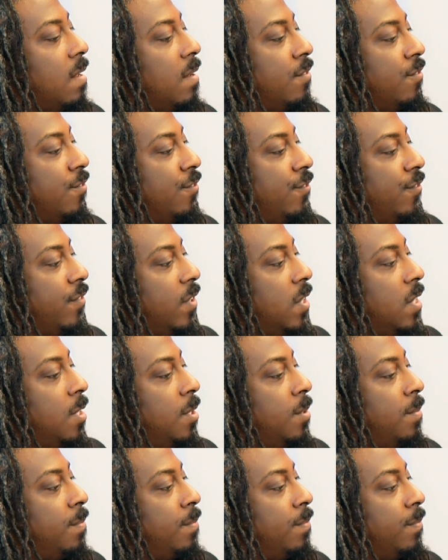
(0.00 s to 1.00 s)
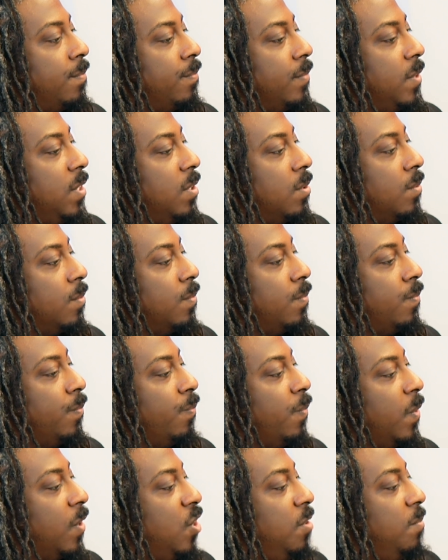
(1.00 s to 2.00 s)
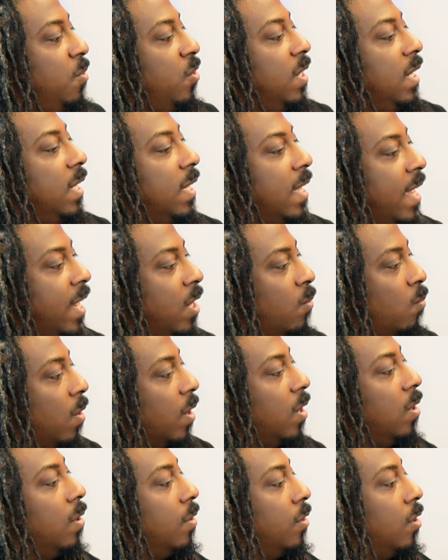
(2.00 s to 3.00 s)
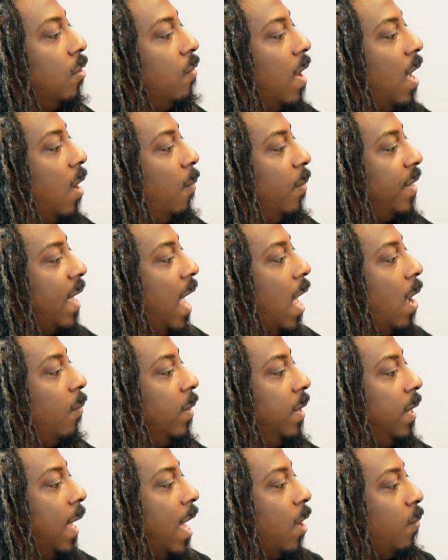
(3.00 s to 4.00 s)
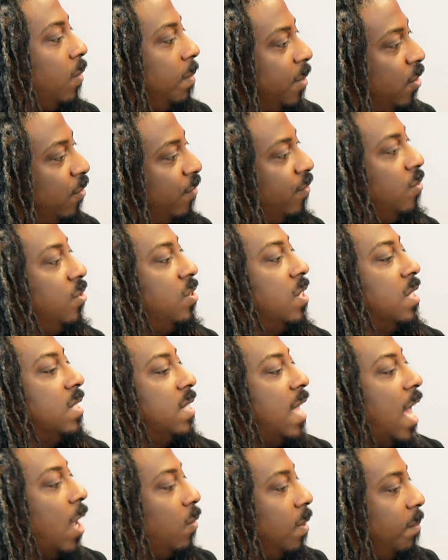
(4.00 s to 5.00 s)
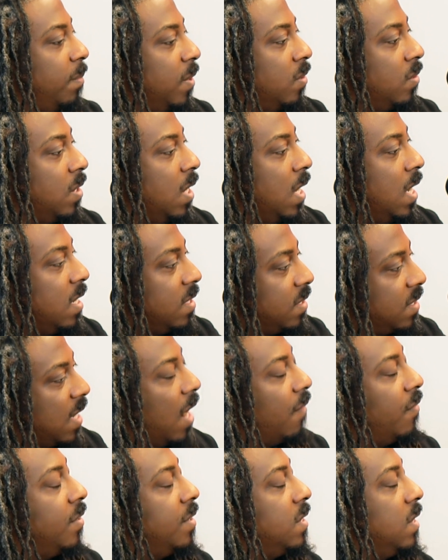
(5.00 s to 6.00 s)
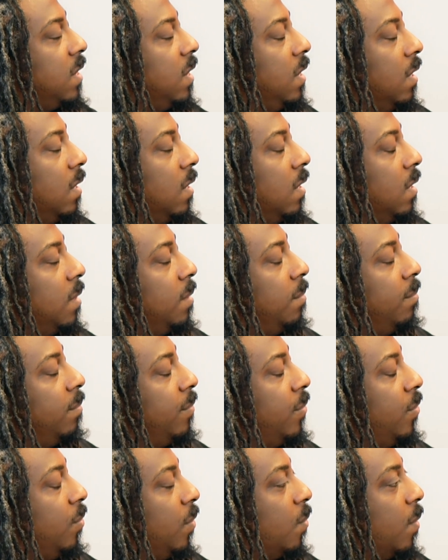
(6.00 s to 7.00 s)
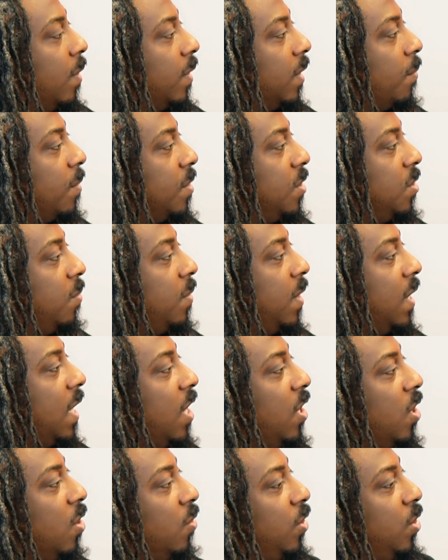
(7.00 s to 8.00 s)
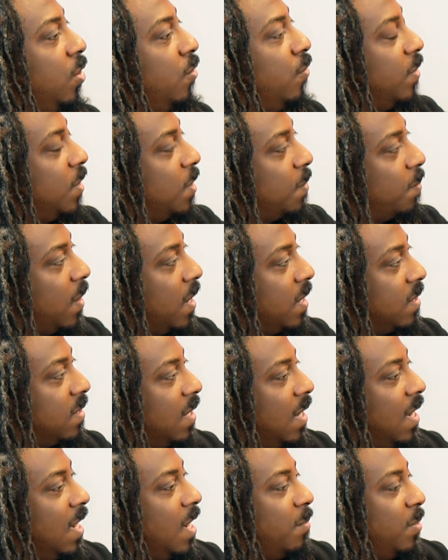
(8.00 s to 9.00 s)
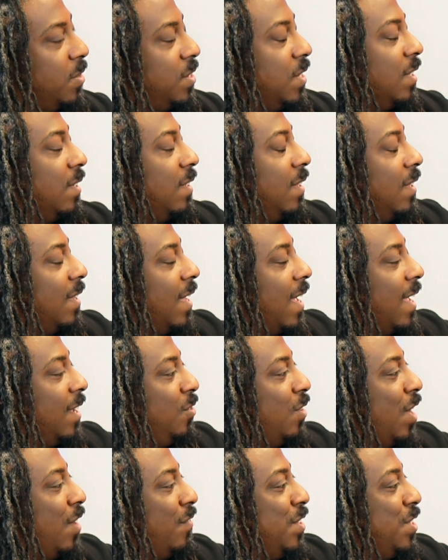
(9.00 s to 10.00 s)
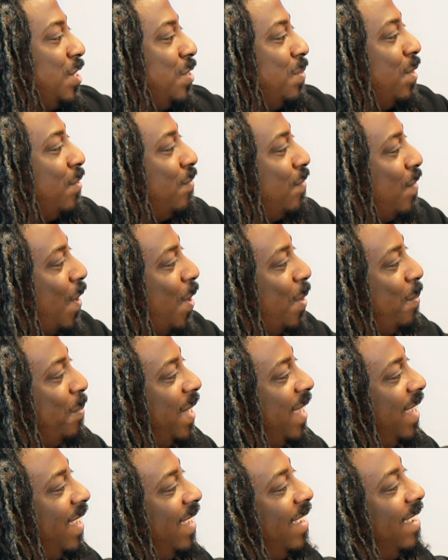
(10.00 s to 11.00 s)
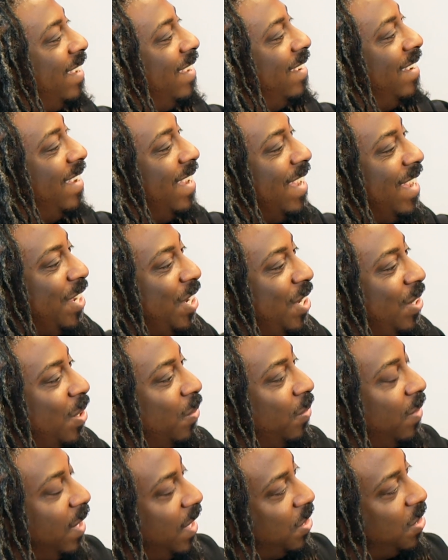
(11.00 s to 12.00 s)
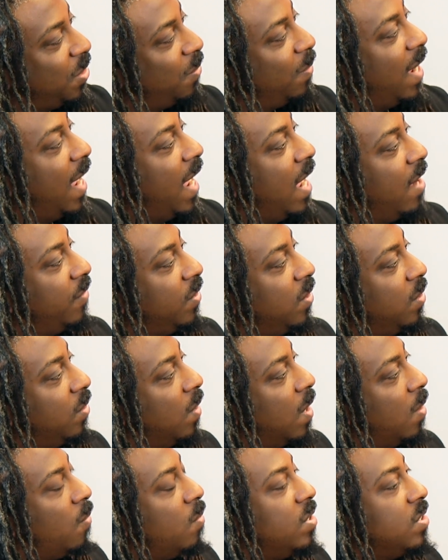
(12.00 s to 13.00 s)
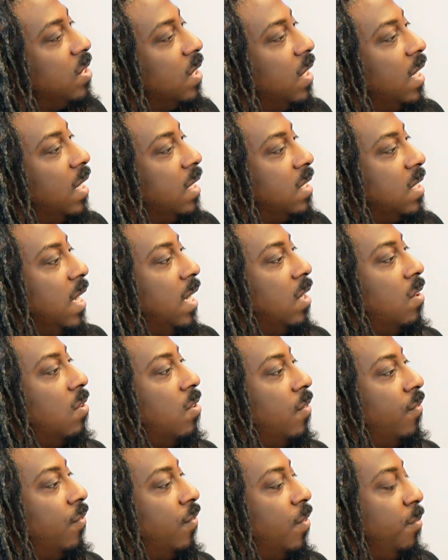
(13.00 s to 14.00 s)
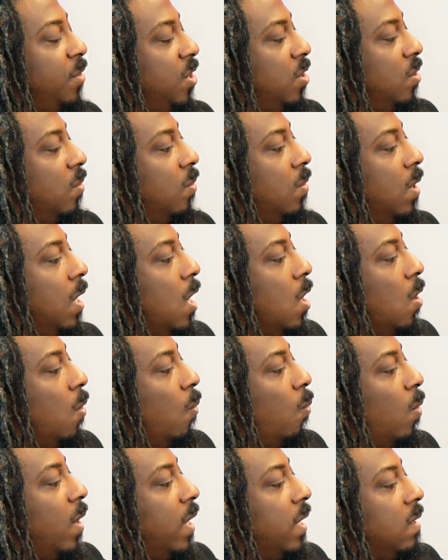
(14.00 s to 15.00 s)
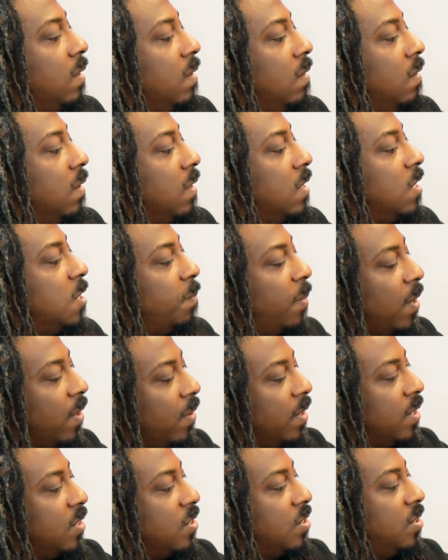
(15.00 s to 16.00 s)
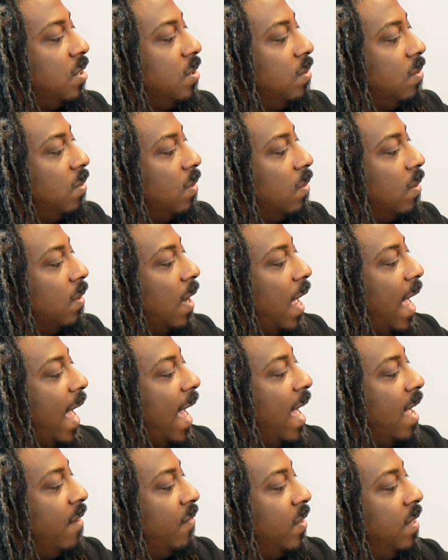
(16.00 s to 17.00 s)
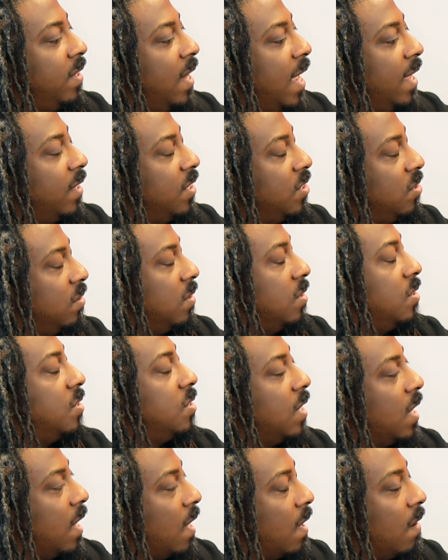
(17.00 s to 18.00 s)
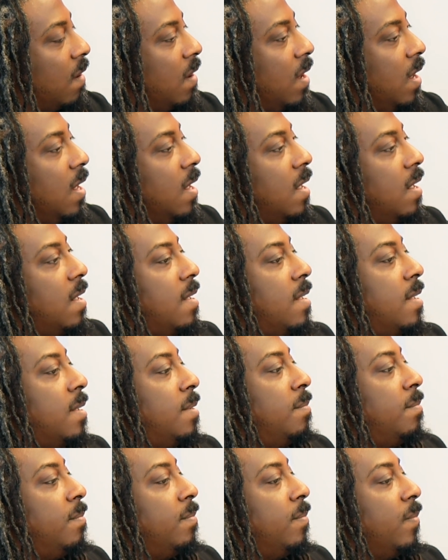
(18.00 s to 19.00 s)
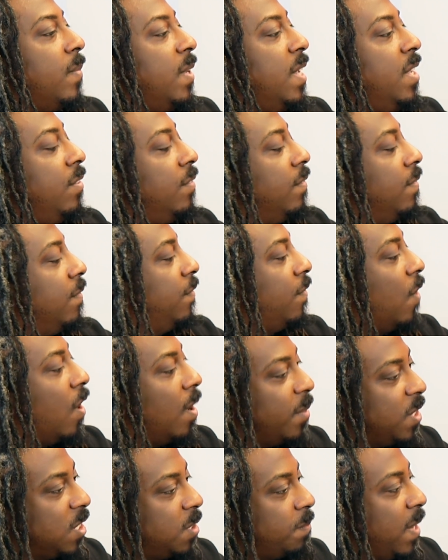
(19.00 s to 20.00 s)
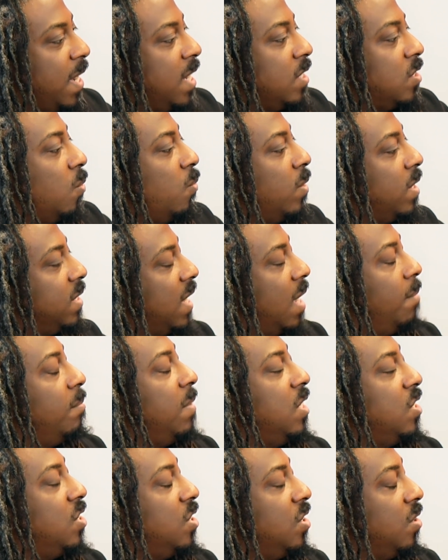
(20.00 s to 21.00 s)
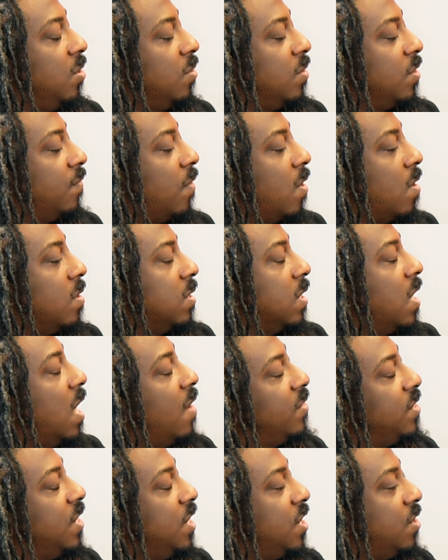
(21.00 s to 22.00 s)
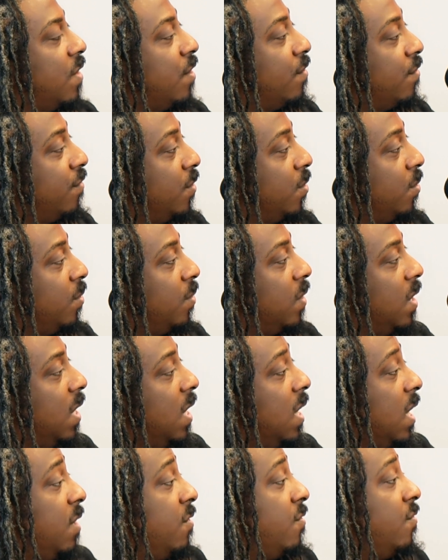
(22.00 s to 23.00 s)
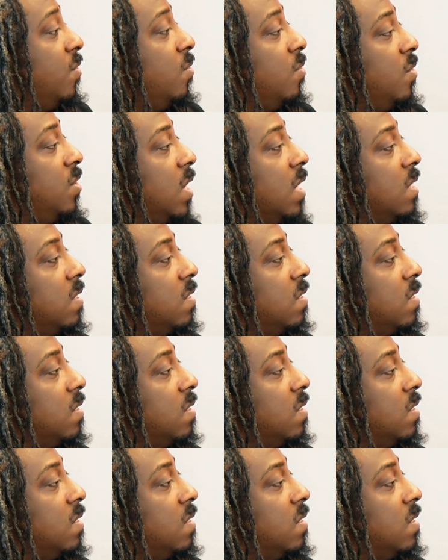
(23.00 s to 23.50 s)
of community-led and working on the ground with how do we build food justice, how do we build sovereignty through the work that we're doing. And I know you've expressed particularly that you have a history with farming and nature, what have you. I wanted to get a take on from you, what experience do you have in that you can share in farming space, and what does that mean to you as far as the conversation around food and food